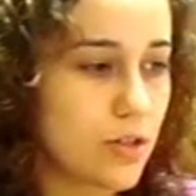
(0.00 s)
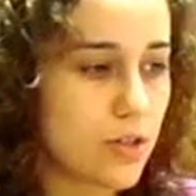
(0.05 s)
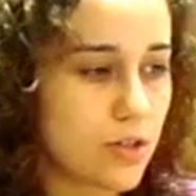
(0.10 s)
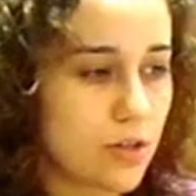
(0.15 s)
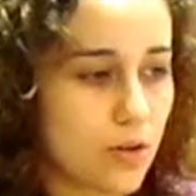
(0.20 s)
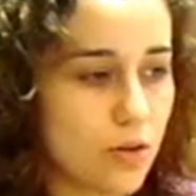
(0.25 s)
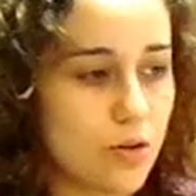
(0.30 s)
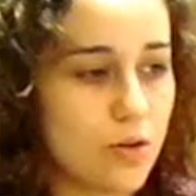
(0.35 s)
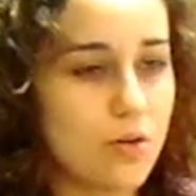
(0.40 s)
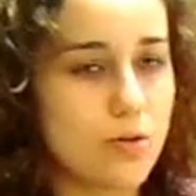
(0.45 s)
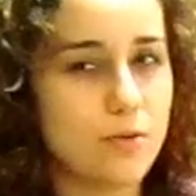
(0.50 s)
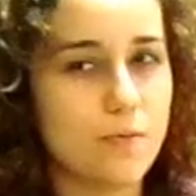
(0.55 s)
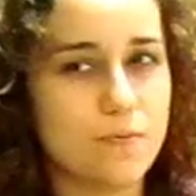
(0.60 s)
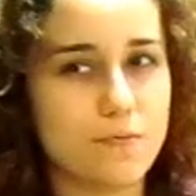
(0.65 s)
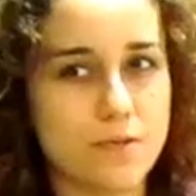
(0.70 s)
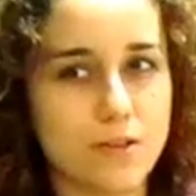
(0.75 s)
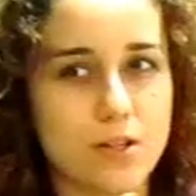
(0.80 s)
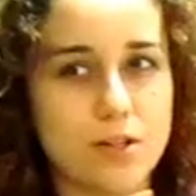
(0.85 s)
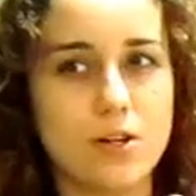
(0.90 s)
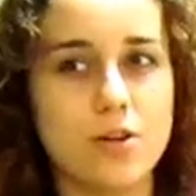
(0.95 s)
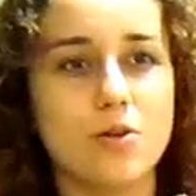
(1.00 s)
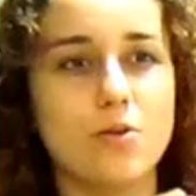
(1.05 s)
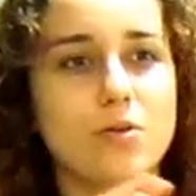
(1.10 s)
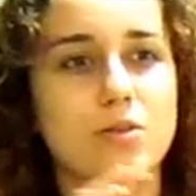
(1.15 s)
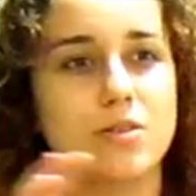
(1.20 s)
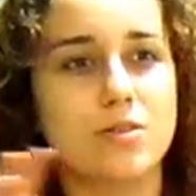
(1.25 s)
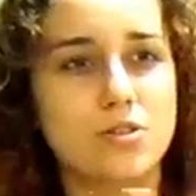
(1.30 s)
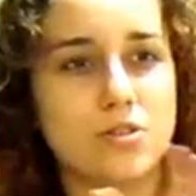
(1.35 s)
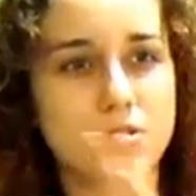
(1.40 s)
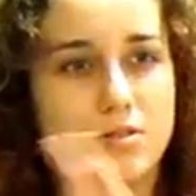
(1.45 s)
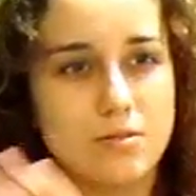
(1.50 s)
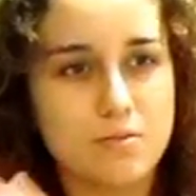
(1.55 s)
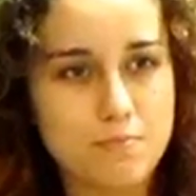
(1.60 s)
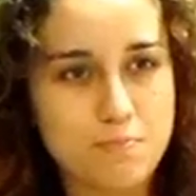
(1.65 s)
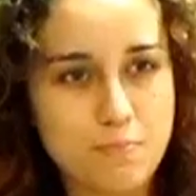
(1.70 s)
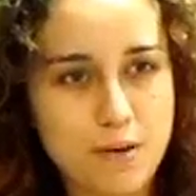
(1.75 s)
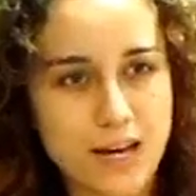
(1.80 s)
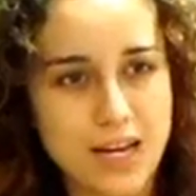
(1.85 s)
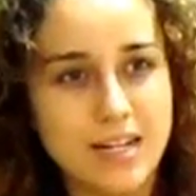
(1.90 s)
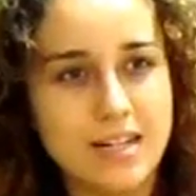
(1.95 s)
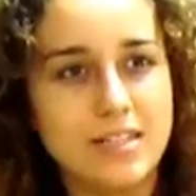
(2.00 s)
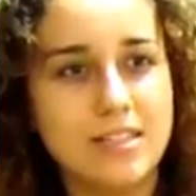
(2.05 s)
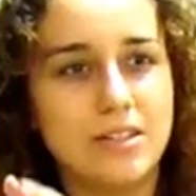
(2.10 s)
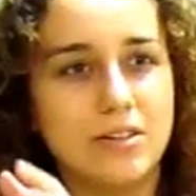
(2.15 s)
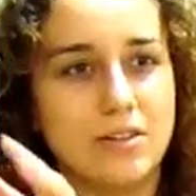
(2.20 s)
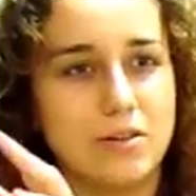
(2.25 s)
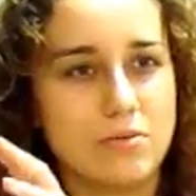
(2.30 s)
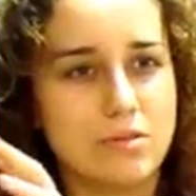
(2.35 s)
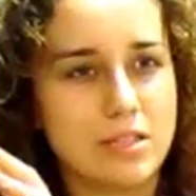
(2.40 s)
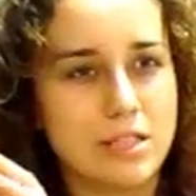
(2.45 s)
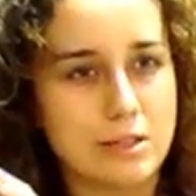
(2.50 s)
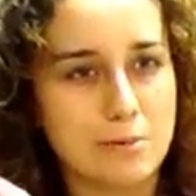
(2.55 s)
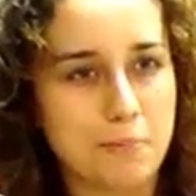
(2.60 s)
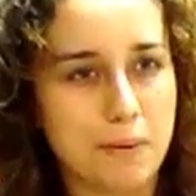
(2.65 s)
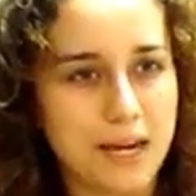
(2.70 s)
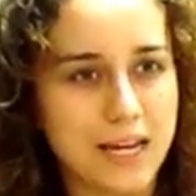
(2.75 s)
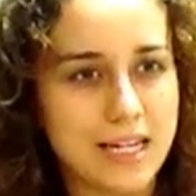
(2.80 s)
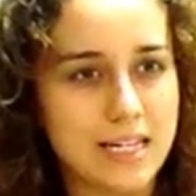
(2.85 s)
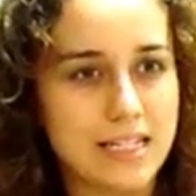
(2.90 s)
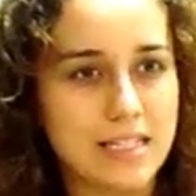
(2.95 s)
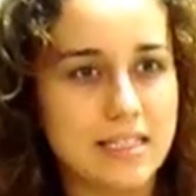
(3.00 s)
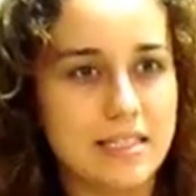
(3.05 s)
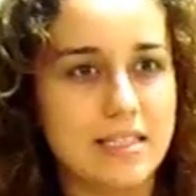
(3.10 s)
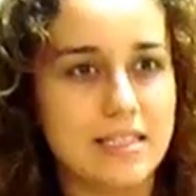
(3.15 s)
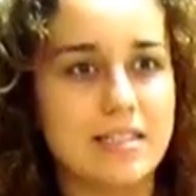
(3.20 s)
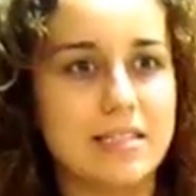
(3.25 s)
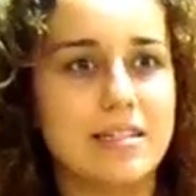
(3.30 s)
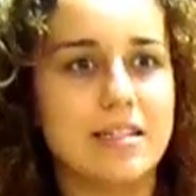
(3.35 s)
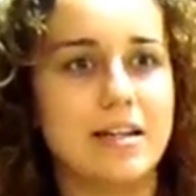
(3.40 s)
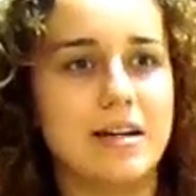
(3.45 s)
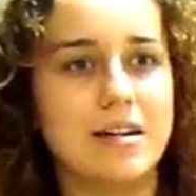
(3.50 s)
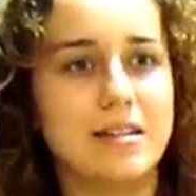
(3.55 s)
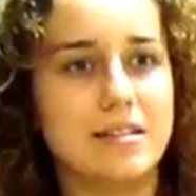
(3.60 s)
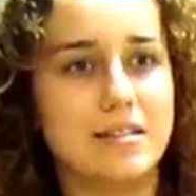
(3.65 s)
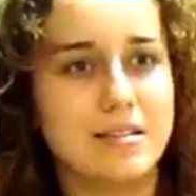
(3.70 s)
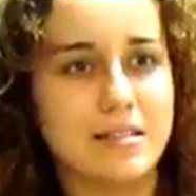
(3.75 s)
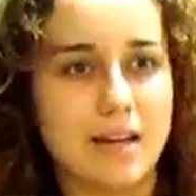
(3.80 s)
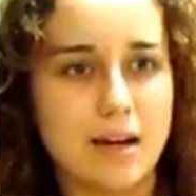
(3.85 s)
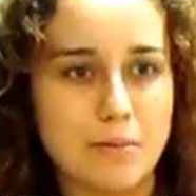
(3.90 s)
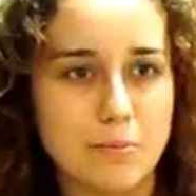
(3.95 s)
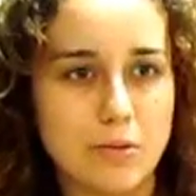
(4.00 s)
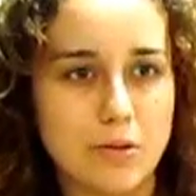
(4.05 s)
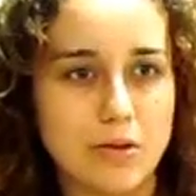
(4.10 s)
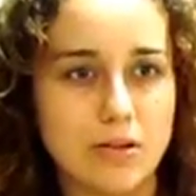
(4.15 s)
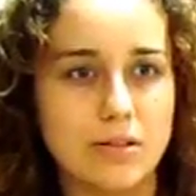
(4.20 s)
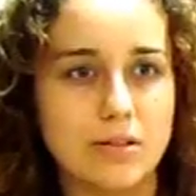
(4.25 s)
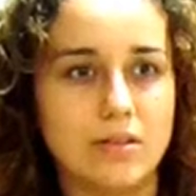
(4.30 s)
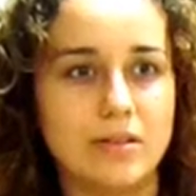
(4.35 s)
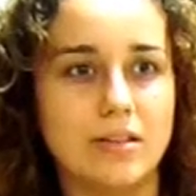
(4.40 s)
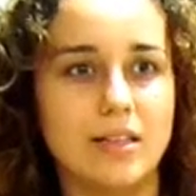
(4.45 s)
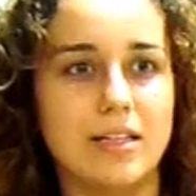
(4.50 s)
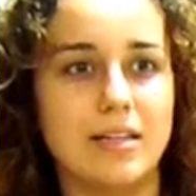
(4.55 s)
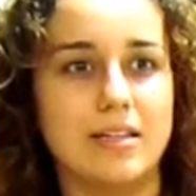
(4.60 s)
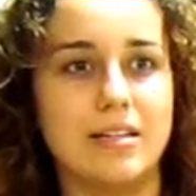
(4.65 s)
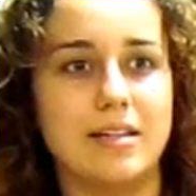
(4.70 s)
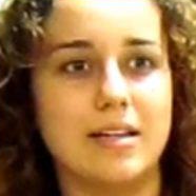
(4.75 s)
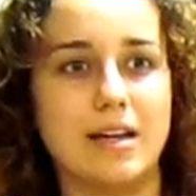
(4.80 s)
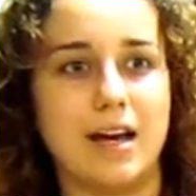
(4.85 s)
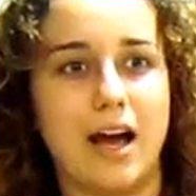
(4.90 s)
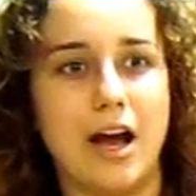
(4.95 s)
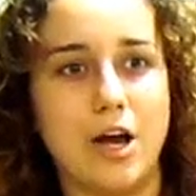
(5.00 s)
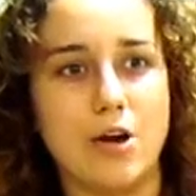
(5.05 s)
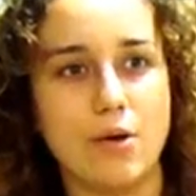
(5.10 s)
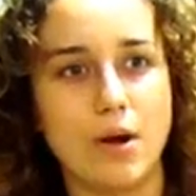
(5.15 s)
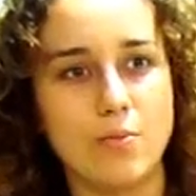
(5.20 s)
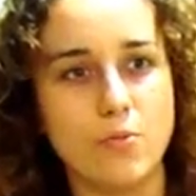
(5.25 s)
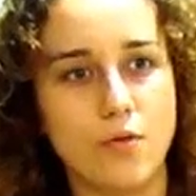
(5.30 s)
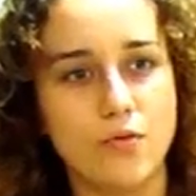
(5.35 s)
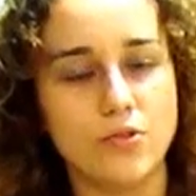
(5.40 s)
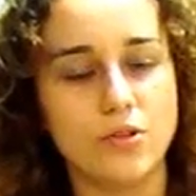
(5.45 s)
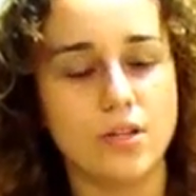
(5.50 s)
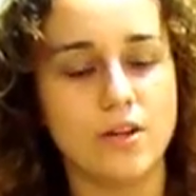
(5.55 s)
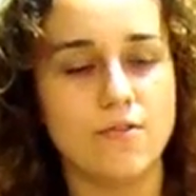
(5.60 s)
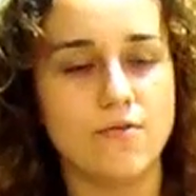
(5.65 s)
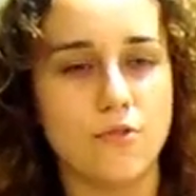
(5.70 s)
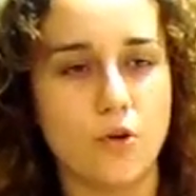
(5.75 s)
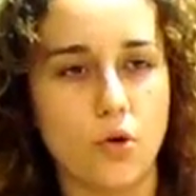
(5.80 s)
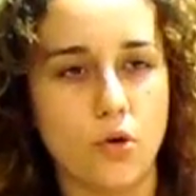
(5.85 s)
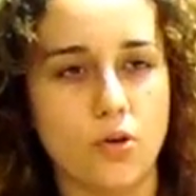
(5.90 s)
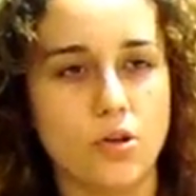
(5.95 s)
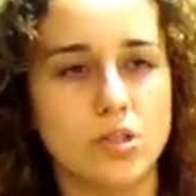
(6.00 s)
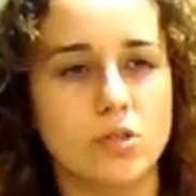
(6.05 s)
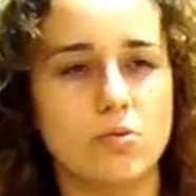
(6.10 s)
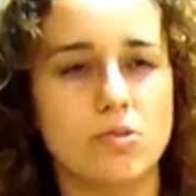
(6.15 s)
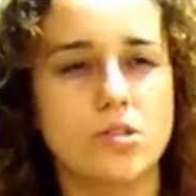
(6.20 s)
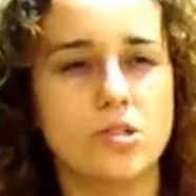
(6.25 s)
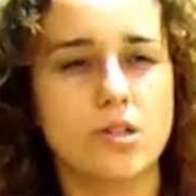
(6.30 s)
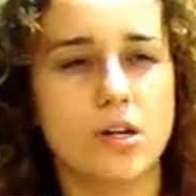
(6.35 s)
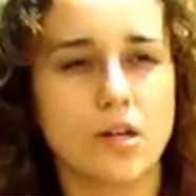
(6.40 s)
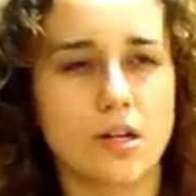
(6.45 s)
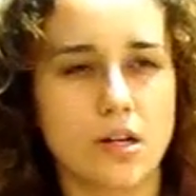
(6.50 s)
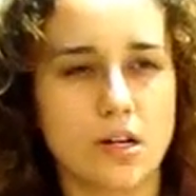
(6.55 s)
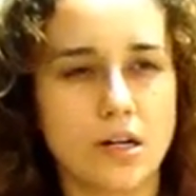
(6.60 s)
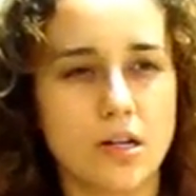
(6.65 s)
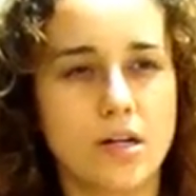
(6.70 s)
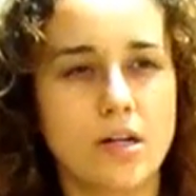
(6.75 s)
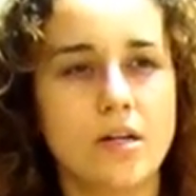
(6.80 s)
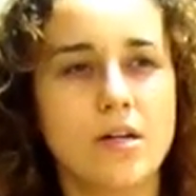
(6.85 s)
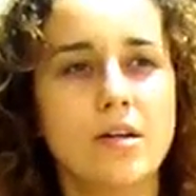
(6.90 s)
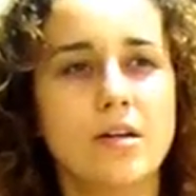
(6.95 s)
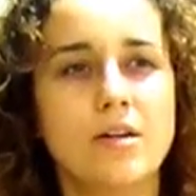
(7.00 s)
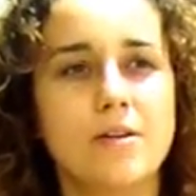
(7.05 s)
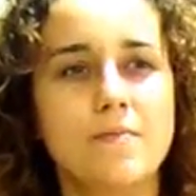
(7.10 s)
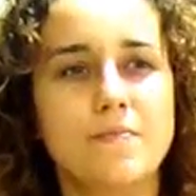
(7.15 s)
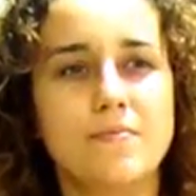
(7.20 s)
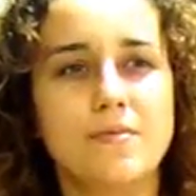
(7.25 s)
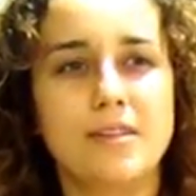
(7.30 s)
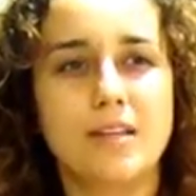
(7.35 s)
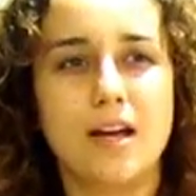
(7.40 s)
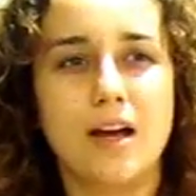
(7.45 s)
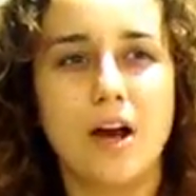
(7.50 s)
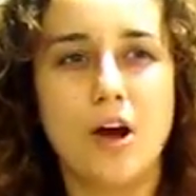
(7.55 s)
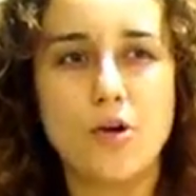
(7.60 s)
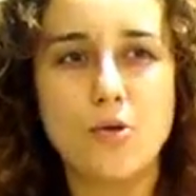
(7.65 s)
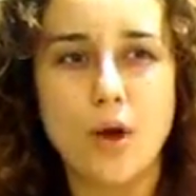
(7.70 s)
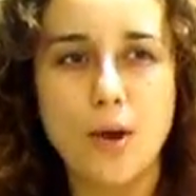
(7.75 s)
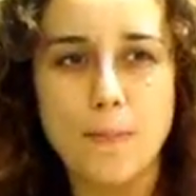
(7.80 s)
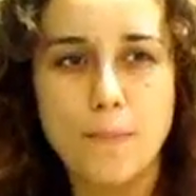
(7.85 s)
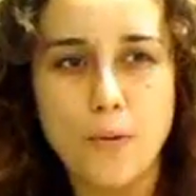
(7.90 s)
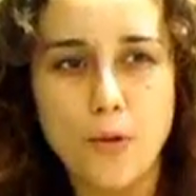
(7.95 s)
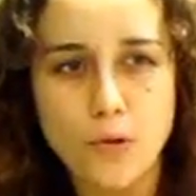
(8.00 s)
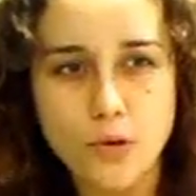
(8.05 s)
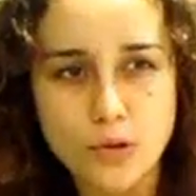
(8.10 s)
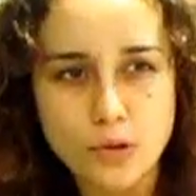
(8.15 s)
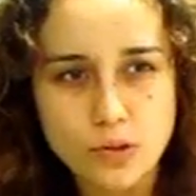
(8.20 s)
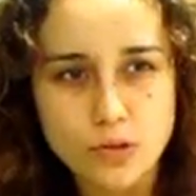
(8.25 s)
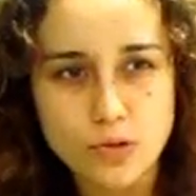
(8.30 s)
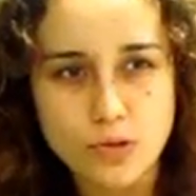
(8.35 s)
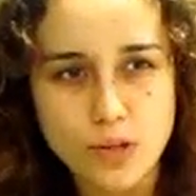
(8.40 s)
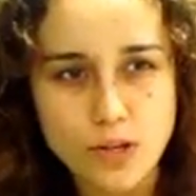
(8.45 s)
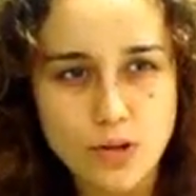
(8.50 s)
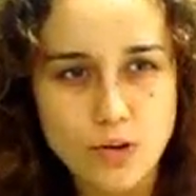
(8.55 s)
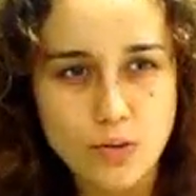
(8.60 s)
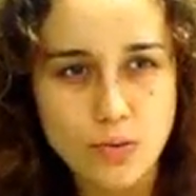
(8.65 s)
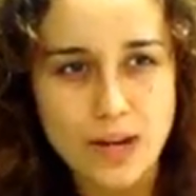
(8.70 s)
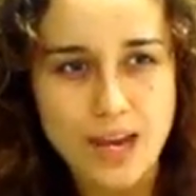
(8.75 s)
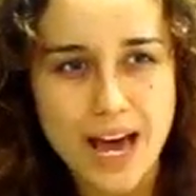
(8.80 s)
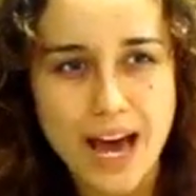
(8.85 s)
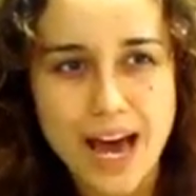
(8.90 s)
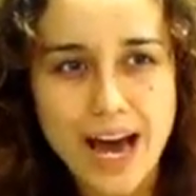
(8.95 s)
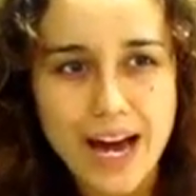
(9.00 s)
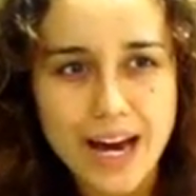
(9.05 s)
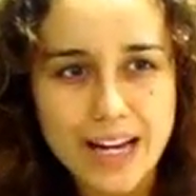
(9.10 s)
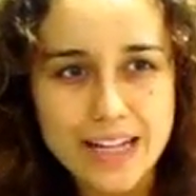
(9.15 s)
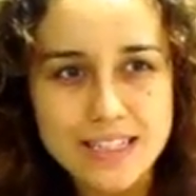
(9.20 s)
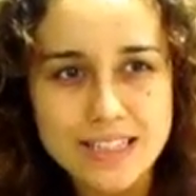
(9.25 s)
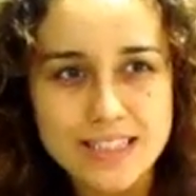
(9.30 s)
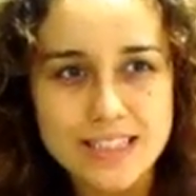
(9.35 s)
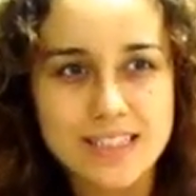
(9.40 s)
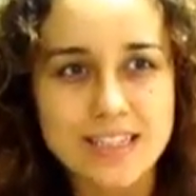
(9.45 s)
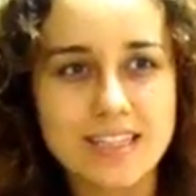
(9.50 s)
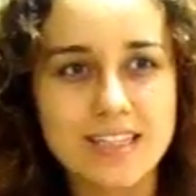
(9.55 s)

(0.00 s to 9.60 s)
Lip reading: So, you know, with Ben dealing with space, ensemble, like, how do I move to get focus? With Shankar, how do I poke you so that you react?